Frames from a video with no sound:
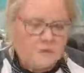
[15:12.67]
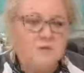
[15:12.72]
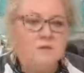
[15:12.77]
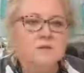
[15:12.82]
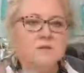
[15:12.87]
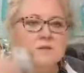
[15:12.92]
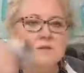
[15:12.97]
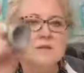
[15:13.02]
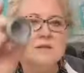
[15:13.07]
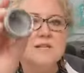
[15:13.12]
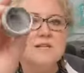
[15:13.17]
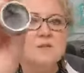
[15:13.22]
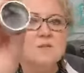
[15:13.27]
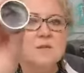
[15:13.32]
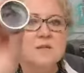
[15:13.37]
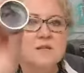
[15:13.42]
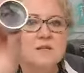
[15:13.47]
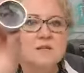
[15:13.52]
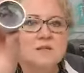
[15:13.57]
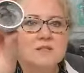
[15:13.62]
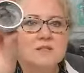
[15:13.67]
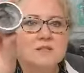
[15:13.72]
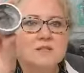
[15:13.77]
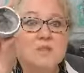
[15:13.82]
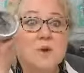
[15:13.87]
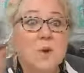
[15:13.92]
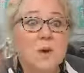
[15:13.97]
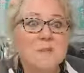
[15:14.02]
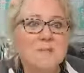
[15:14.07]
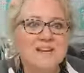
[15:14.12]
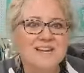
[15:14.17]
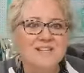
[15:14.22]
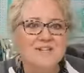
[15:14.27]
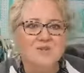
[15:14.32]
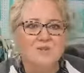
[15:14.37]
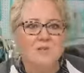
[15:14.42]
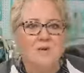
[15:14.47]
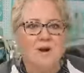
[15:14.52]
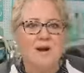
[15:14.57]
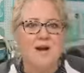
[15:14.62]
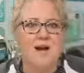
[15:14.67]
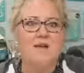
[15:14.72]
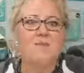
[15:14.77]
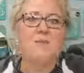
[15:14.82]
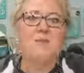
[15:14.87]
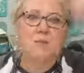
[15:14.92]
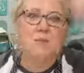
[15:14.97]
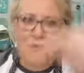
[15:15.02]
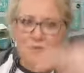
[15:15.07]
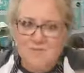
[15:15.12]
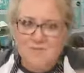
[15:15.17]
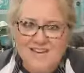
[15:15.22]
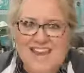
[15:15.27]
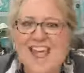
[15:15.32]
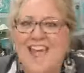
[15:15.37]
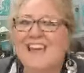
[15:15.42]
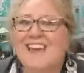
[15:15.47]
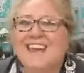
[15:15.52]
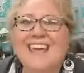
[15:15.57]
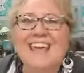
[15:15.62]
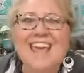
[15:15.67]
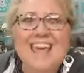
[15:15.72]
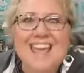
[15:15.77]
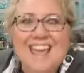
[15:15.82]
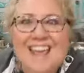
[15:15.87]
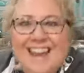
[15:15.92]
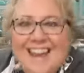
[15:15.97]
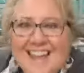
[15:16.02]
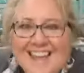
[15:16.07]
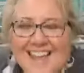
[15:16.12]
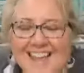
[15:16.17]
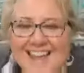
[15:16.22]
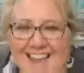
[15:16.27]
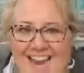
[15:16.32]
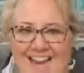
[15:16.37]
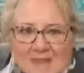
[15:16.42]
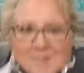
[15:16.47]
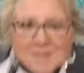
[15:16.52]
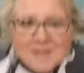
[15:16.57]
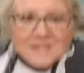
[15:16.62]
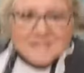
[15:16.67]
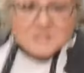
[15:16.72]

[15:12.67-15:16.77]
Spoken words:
So that's what it looks. So I'm gonna try. I'm gonna move you down again, and I'm gonna